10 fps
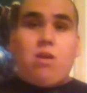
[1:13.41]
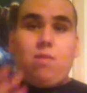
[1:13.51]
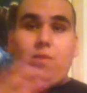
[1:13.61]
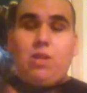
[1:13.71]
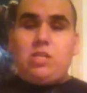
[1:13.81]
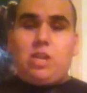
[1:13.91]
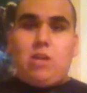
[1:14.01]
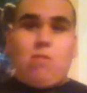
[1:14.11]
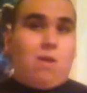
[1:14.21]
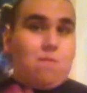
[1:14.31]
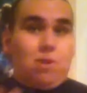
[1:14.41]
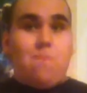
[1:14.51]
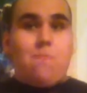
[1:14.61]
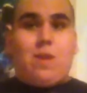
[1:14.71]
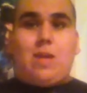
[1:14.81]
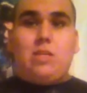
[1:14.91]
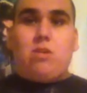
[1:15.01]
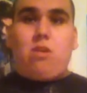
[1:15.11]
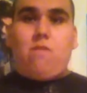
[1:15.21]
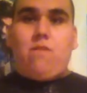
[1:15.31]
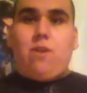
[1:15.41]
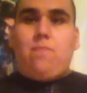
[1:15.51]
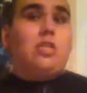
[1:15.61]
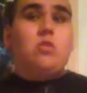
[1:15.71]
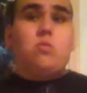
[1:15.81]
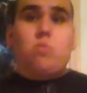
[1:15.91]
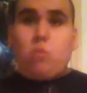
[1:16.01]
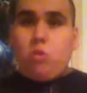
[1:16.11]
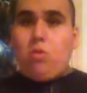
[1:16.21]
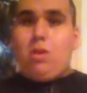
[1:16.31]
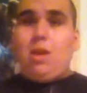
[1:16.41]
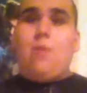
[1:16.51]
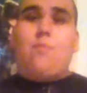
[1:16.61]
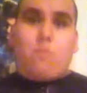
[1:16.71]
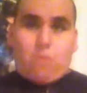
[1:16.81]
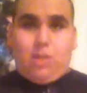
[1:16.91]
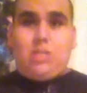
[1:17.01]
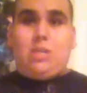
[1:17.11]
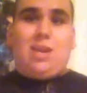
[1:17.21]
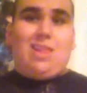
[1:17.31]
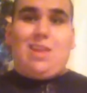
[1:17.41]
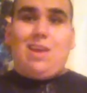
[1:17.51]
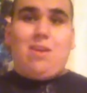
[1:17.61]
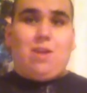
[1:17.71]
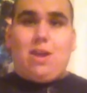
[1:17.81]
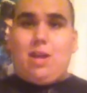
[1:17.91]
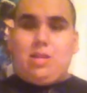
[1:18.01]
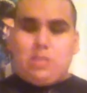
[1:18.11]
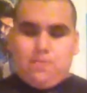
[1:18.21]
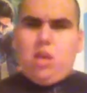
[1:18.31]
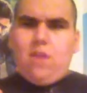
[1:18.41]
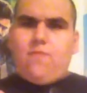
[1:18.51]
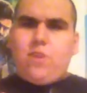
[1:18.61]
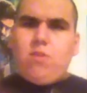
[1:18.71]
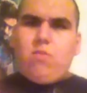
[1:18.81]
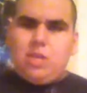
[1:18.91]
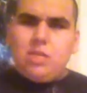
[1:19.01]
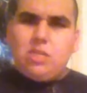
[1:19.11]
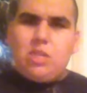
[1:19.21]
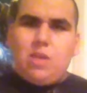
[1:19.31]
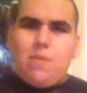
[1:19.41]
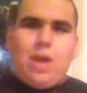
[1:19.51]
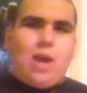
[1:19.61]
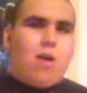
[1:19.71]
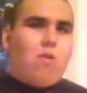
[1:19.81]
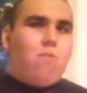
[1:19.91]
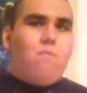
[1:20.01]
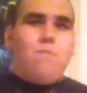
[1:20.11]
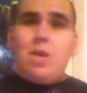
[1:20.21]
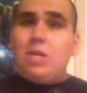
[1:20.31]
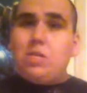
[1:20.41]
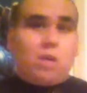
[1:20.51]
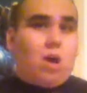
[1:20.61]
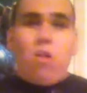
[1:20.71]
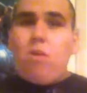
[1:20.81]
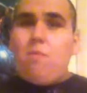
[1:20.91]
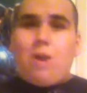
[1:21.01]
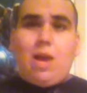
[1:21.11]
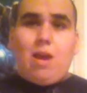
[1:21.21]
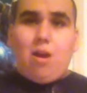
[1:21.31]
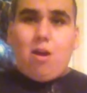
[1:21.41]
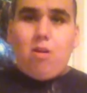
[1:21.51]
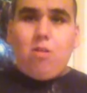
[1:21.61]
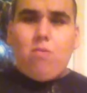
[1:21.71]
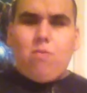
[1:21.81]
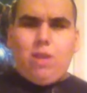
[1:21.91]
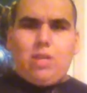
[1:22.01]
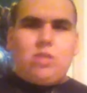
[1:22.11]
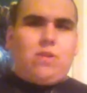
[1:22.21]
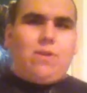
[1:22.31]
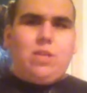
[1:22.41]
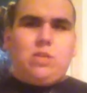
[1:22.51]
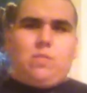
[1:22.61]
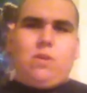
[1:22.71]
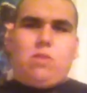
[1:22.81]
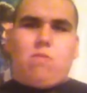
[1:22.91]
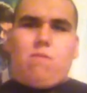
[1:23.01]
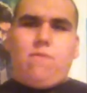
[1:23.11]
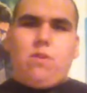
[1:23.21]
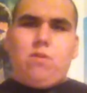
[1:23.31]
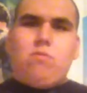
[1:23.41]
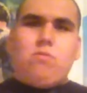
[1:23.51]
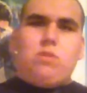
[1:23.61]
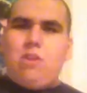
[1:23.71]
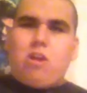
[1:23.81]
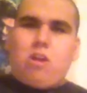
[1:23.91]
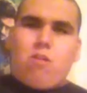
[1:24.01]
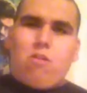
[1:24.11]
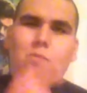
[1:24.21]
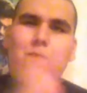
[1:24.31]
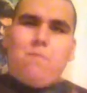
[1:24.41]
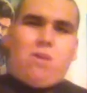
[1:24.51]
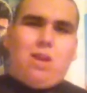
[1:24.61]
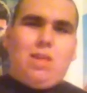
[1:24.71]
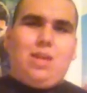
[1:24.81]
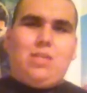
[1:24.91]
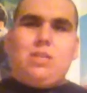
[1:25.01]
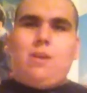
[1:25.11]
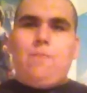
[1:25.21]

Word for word: my channel and be a guest star of it. I truly appreciate that, you guys. If you did somehow miss all of my Halloween extravaganza month reviews, you could go to my playlist